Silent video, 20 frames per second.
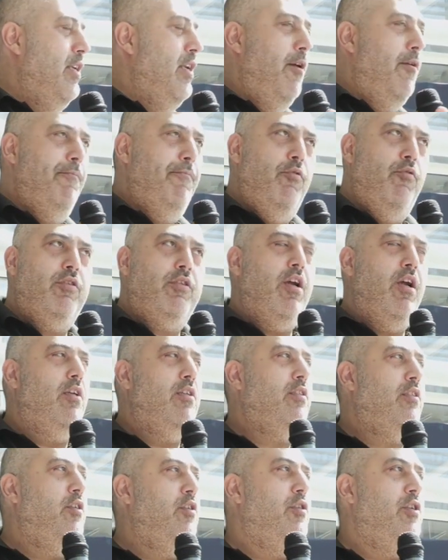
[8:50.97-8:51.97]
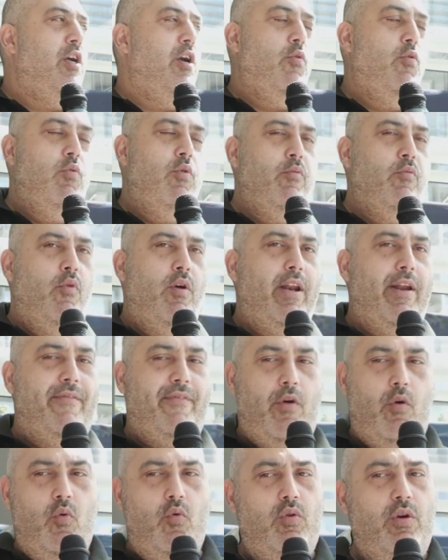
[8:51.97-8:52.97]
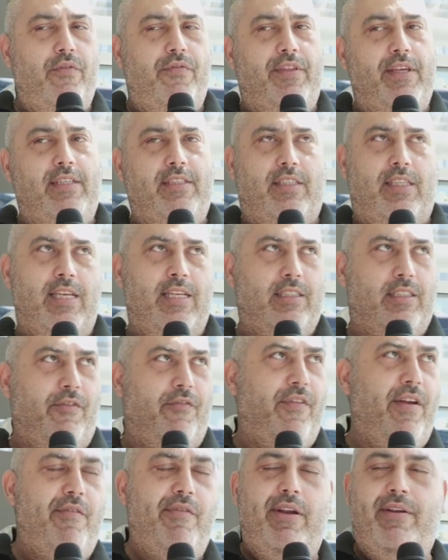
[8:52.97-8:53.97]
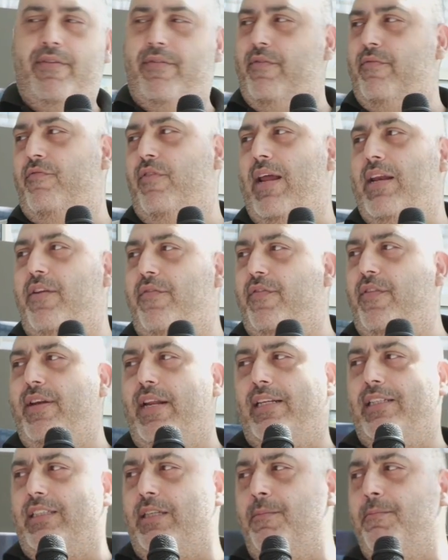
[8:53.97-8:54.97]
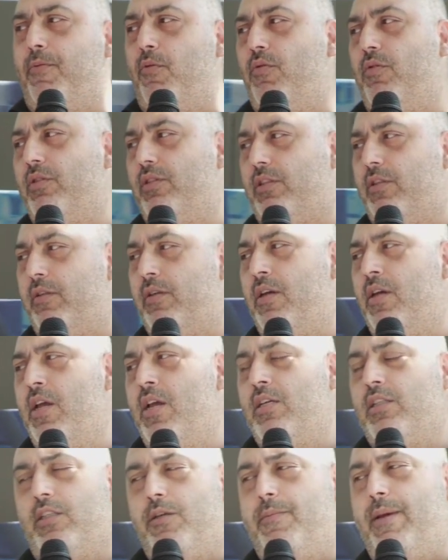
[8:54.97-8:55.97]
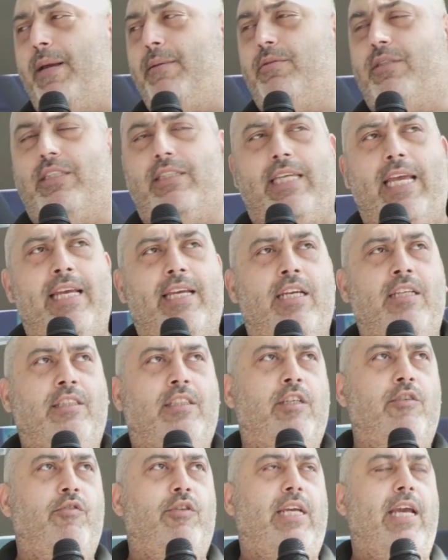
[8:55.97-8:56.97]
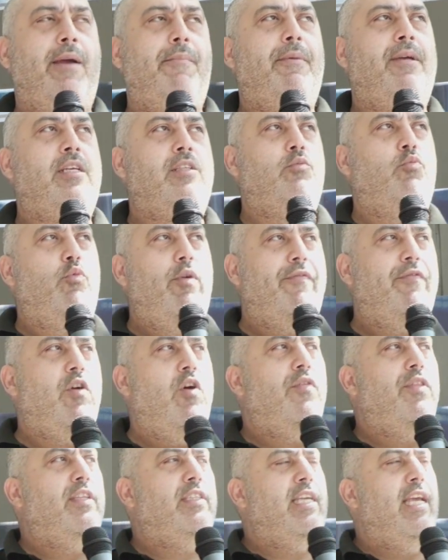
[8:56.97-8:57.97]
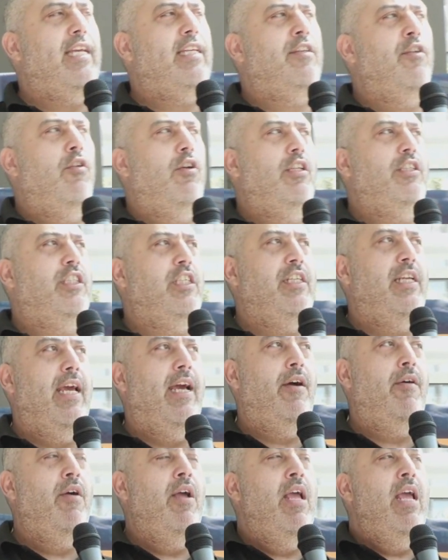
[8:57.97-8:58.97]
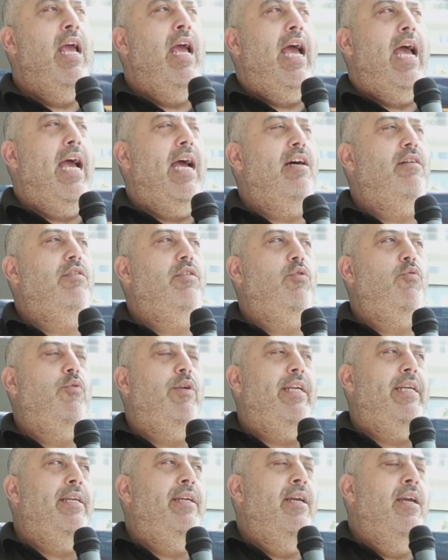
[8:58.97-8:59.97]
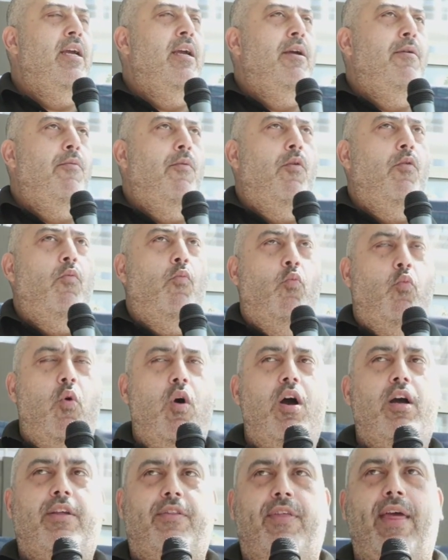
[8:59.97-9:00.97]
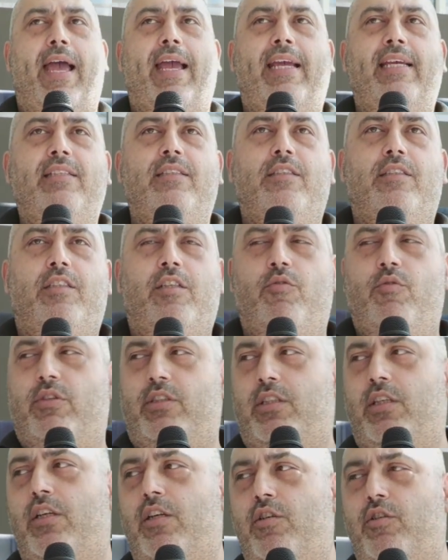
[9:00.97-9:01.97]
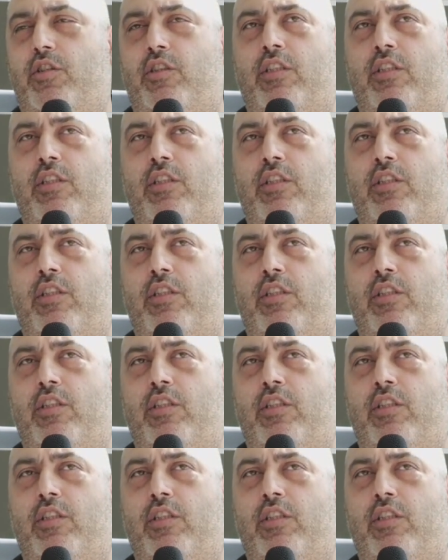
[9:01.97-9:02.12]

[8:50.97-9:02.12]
broadcast studio, whatever. All of these things are very relevant, and it's important to be able to take into account, because we've got the technology now. How do we work that into a solution